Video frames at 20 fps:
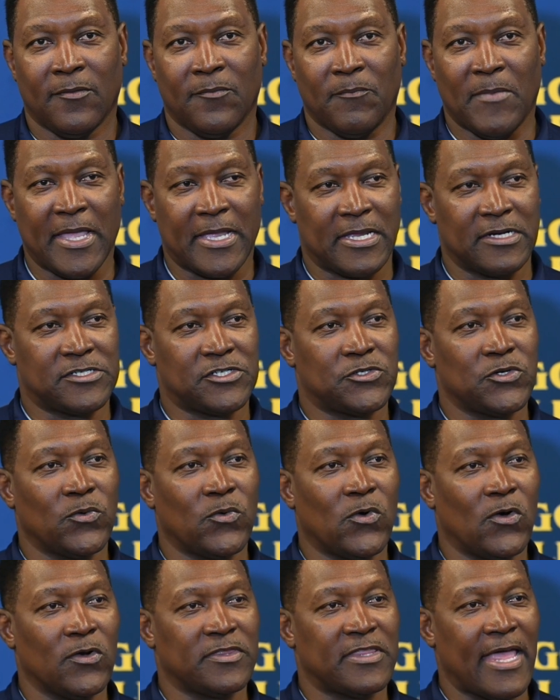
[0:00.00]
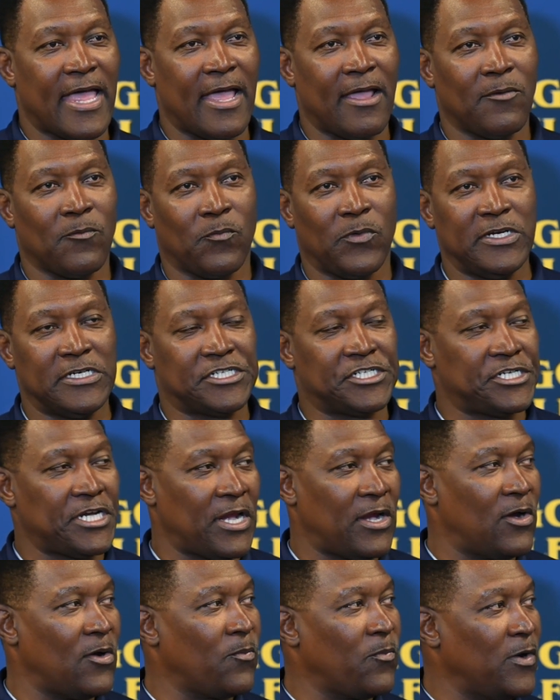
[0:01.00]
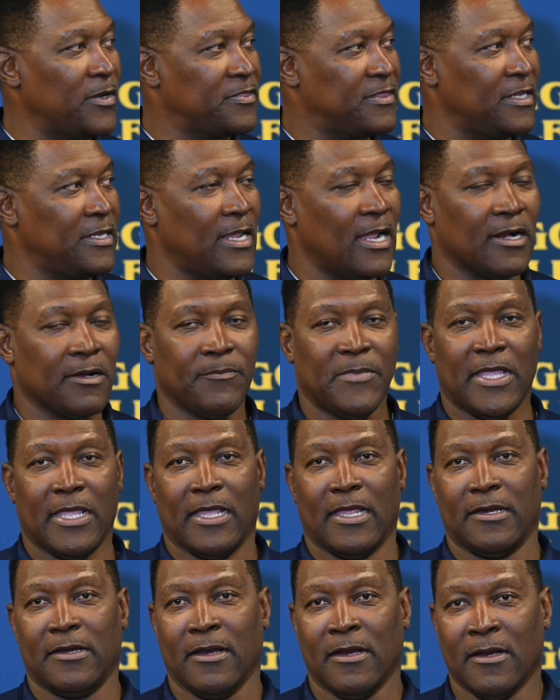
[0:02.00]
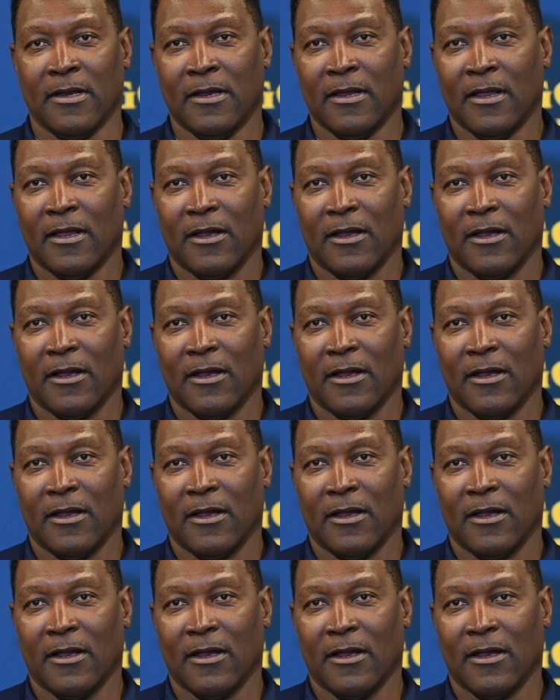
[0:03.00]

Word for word: making sure that we share with the young men